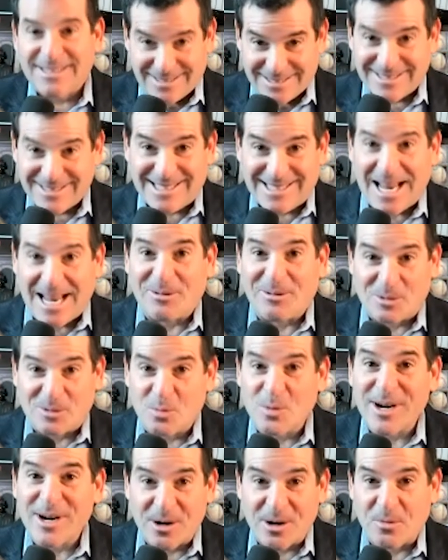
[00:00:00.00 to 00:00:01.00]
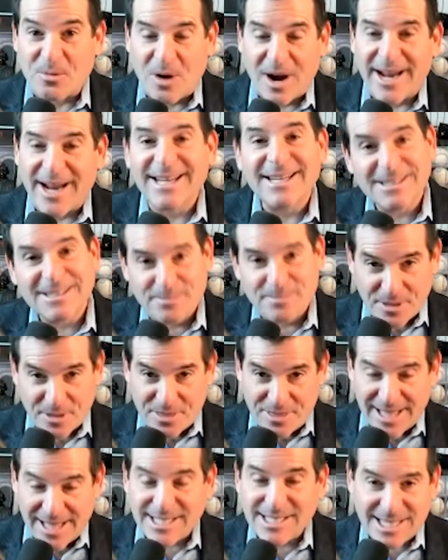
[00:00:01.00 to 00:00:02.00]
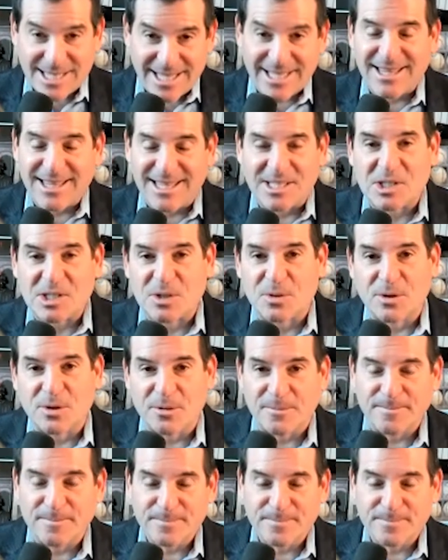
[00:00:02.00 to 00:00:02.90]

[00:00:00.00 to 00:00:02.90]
Sounds weird, right? But let's think this through.